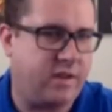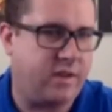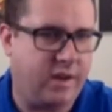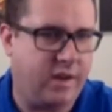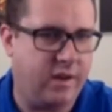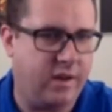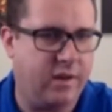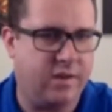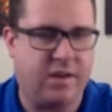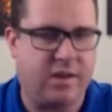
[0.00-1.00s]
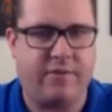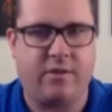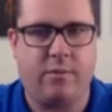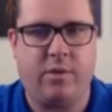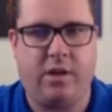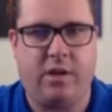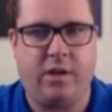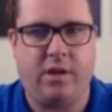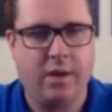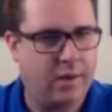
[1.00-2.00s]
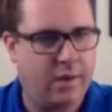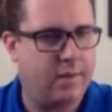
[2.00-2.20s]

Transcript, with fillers: That's all you need. And it doesn't have to be